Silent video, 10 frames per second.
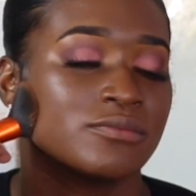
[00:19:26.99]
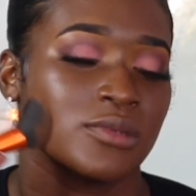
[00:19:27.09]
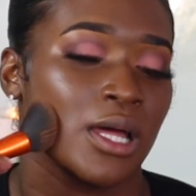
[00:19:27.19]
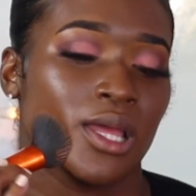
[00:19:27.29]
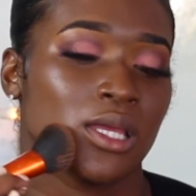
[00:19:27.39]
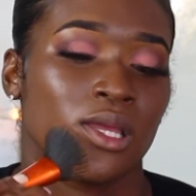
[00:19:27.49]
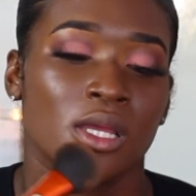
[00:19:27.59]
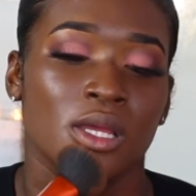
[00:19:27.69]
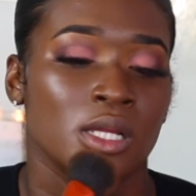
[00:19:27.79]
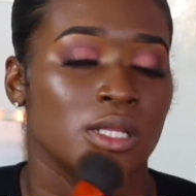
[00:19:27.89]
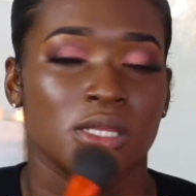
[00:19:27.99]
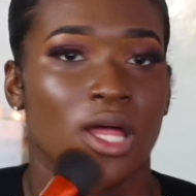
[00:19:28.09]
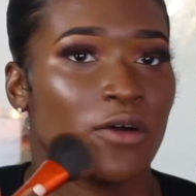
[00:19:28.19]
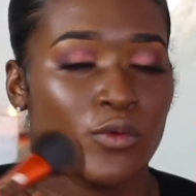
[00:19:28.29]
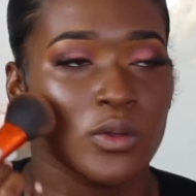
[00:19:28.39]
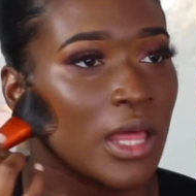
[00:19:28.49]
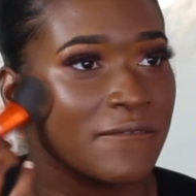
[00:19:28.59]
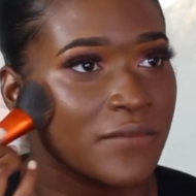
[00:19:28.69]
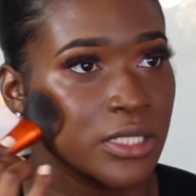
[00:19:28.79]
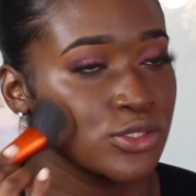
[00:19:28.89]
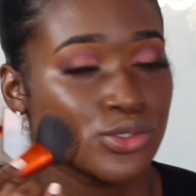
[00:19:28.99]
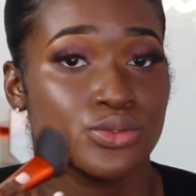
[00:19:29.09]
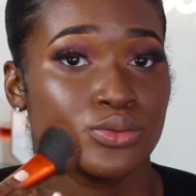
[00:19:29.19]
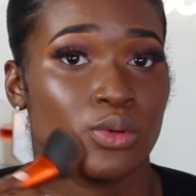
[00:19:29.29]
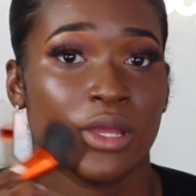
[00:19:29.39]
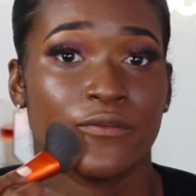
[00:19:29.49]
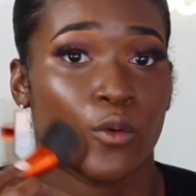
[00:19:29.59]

Like, love will not find you if